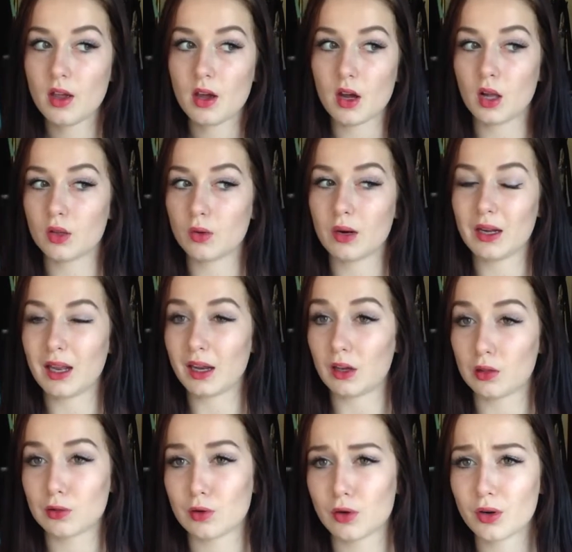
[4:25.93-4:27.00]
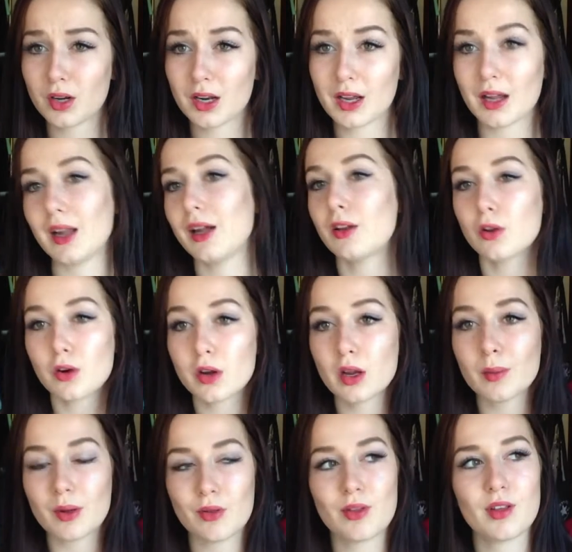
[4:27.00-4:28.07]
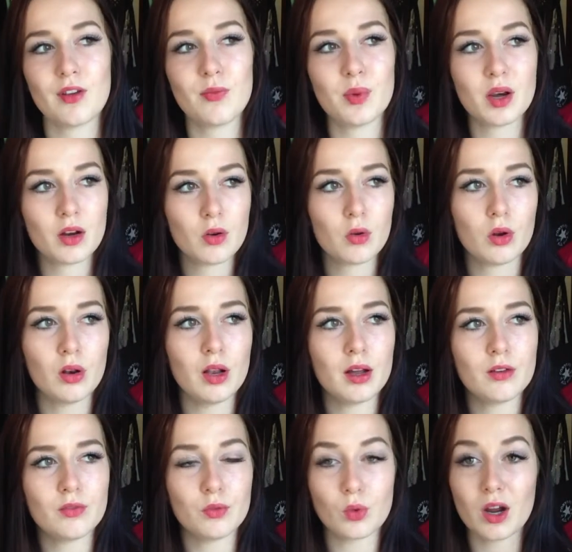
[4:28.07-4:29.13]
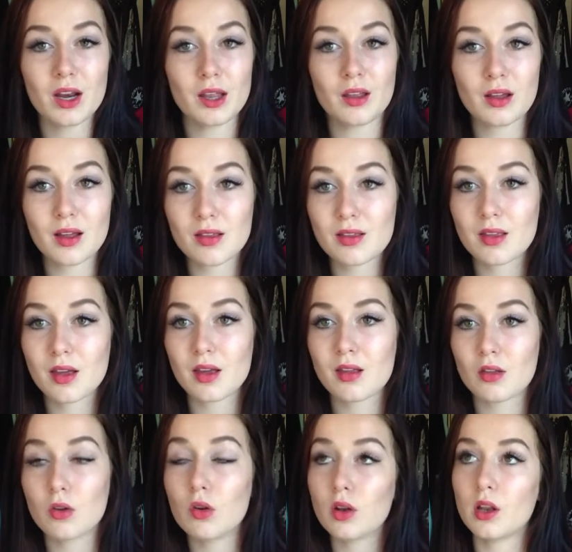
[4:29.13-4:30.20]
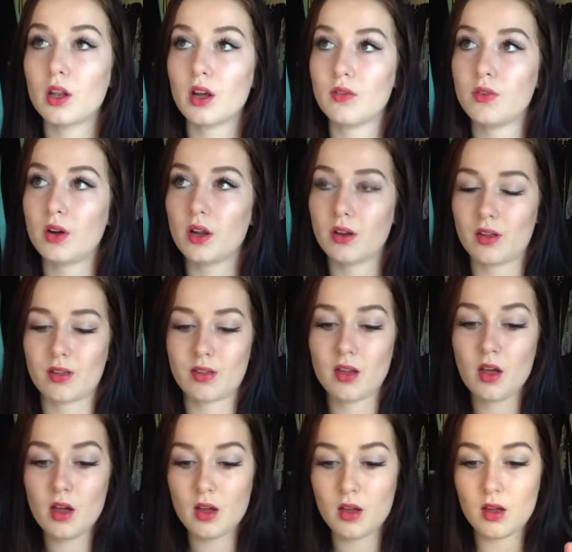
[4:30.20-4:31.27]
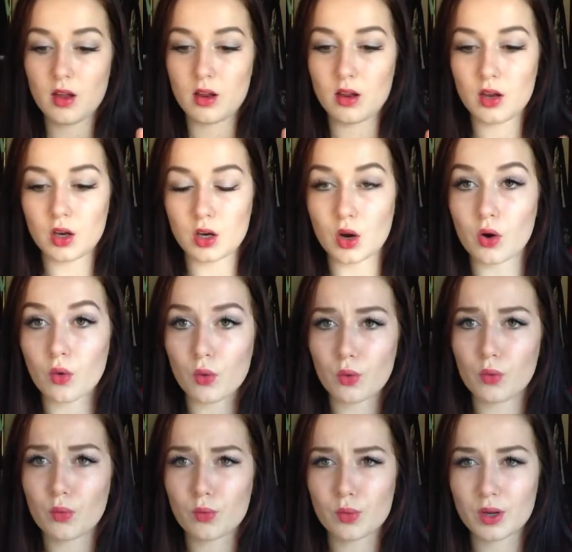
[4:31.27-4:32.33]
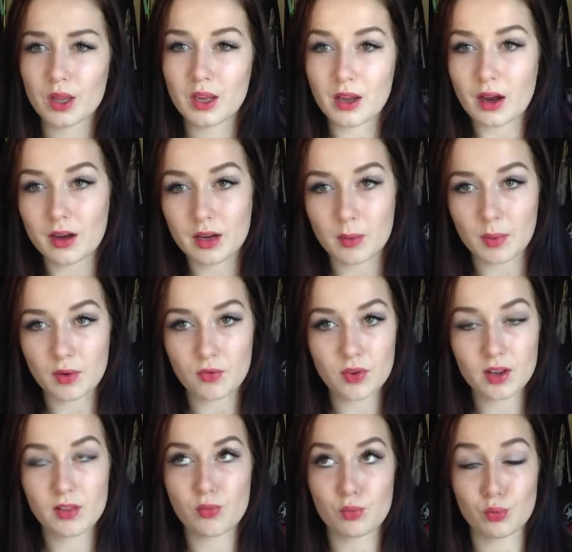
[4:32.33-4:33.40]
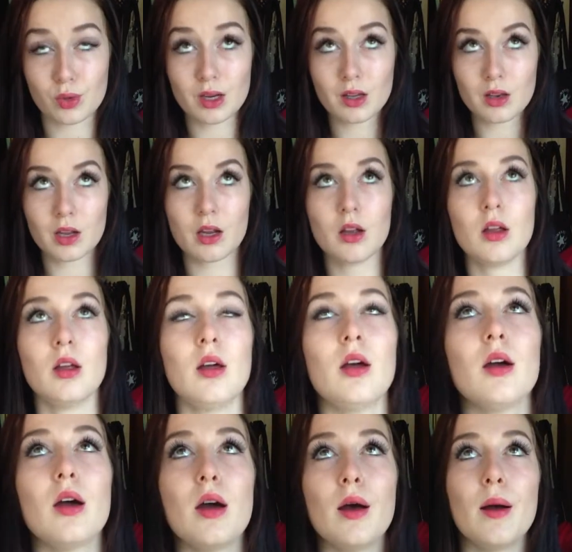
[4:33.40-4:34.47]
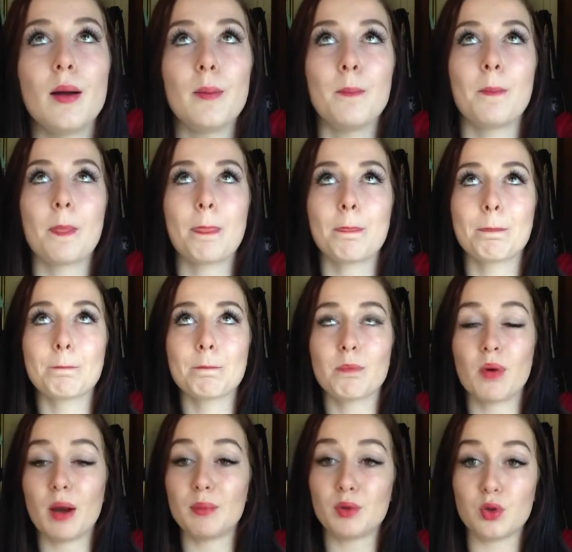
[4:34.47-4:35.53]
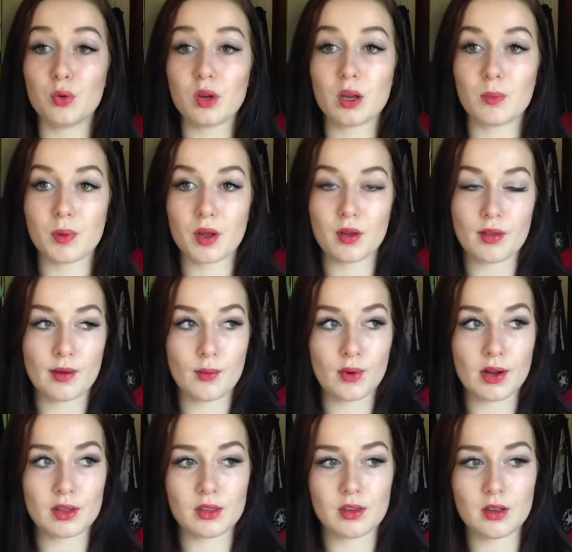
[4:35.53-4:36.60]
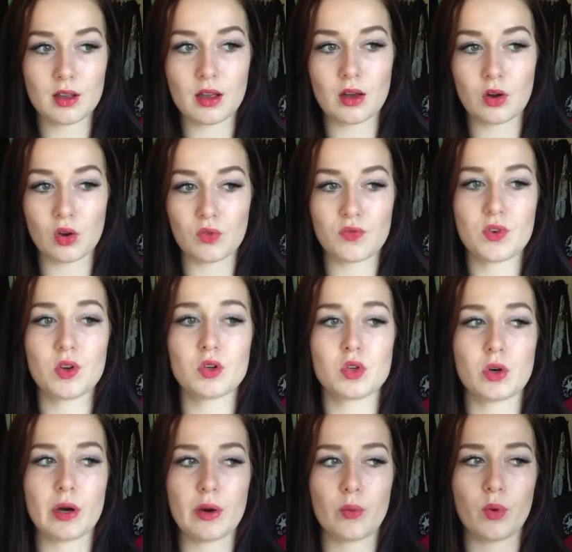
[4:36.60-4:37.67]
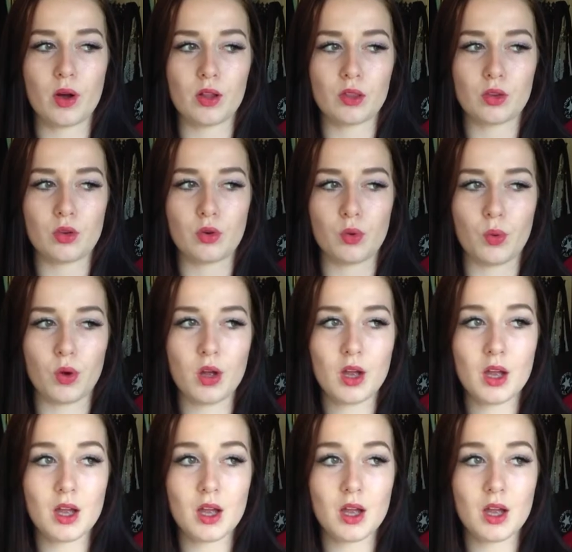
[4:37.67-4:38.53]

although I like learning about stuff, but I don't love writing essays, I don't love all these, really academic things, really, but I'm doing it because I want a good future. I want to,